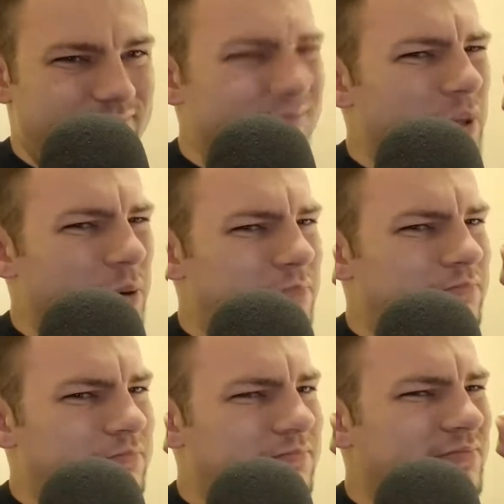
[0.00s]
Zero,
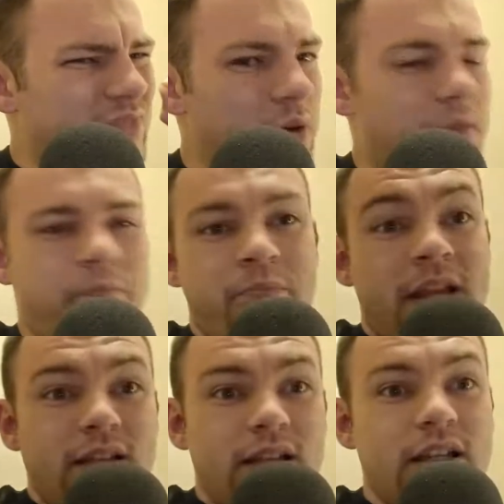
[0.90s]
zero.
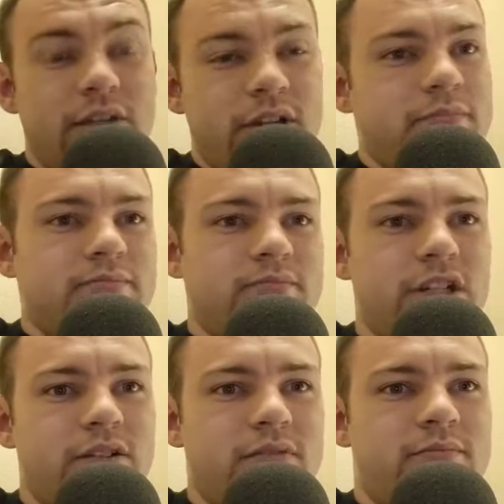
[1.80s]
Anyway, you
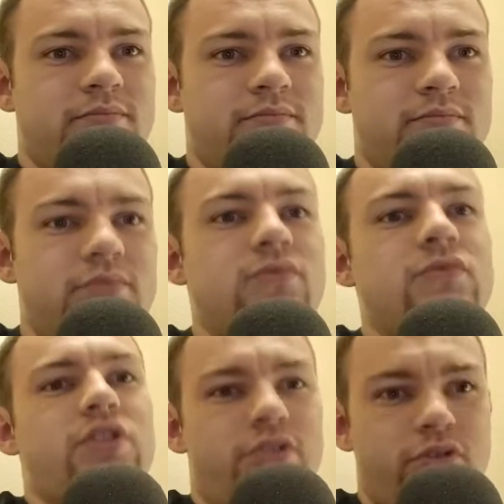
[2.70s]
know,
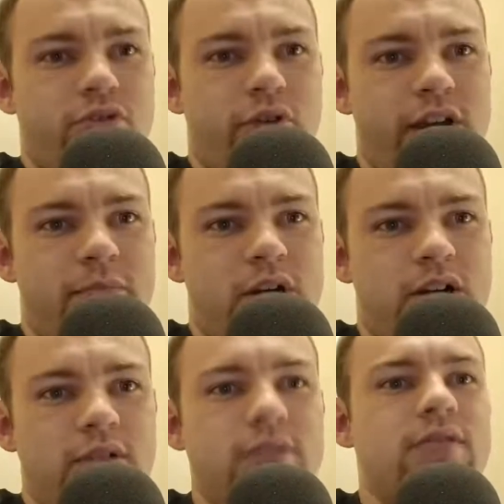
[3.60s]
tell your
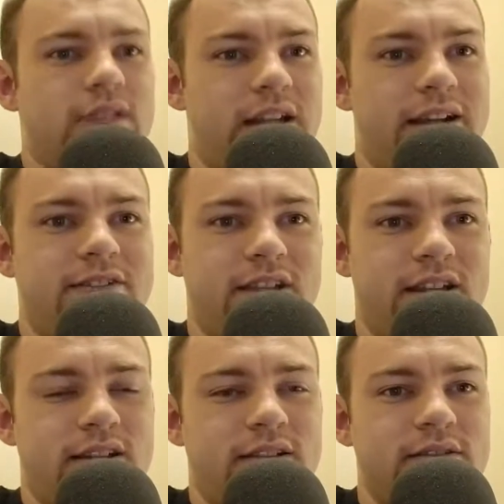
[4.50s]
grandma that I
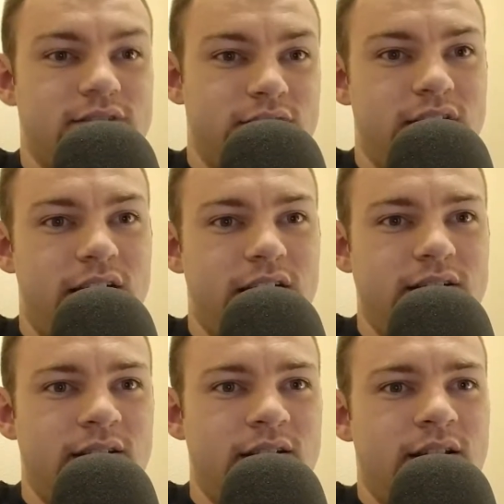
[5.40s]
said good night.